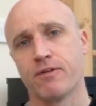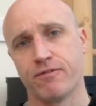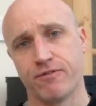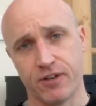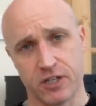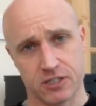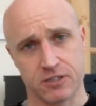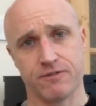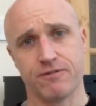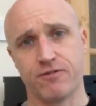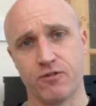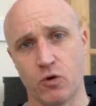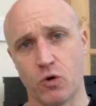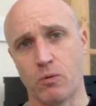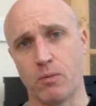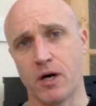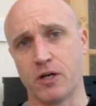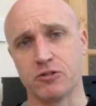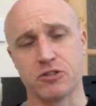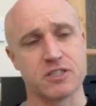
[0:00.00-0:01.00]
first and
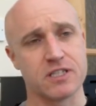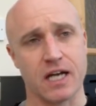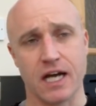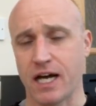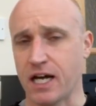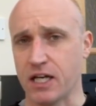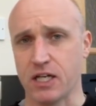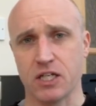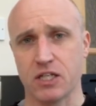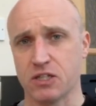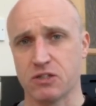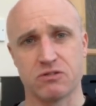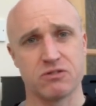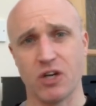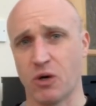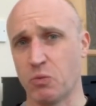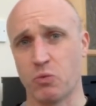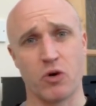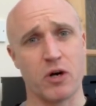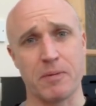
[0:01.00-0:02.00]
foremost,
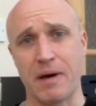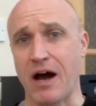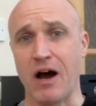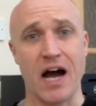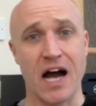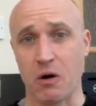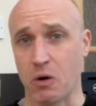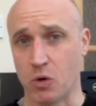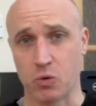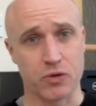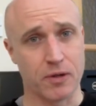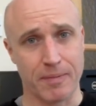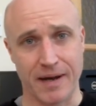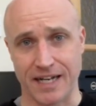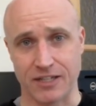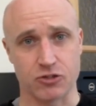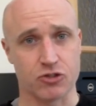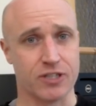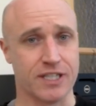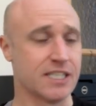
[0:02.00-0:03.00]
don't worry about how old the
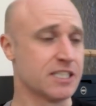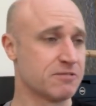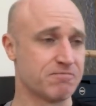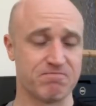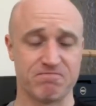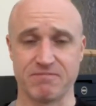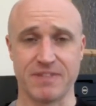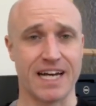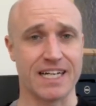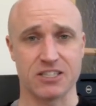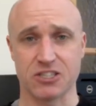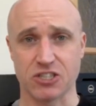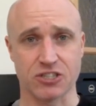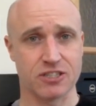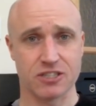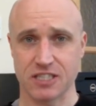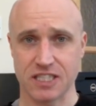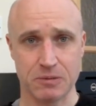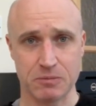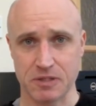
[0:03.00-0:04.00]
battery is. That
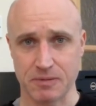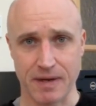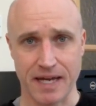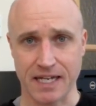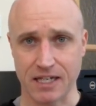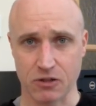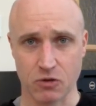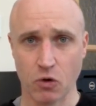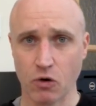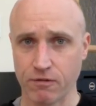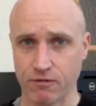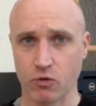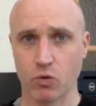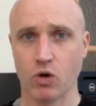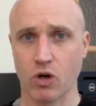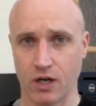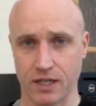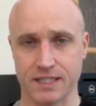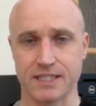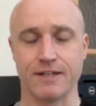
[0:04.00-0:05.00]
doesn't seem to make an awful
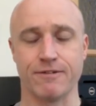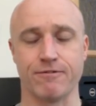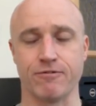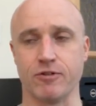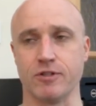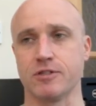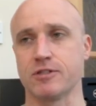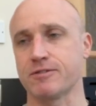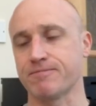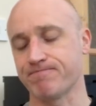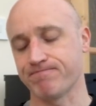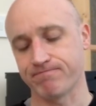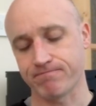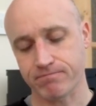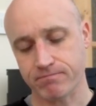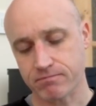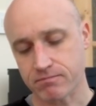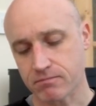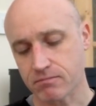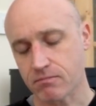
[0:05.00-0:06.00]
lot of difference.
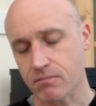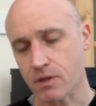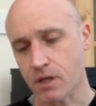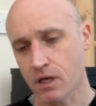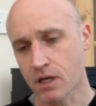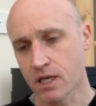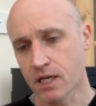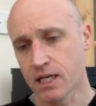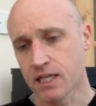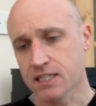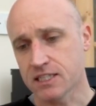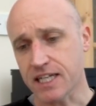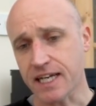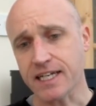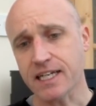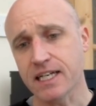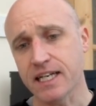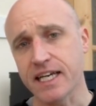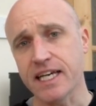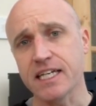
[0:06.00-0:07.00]

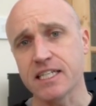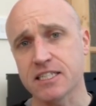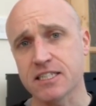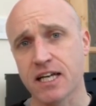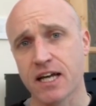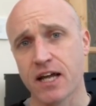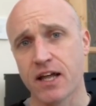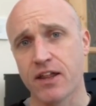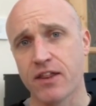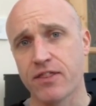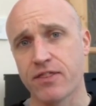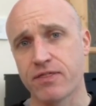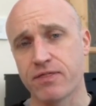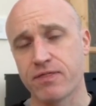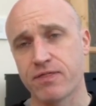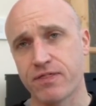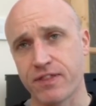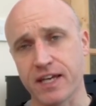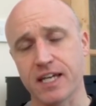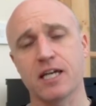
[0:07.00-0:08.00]
Secondly is,
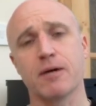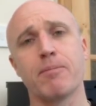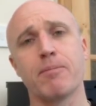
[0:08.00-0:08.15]
think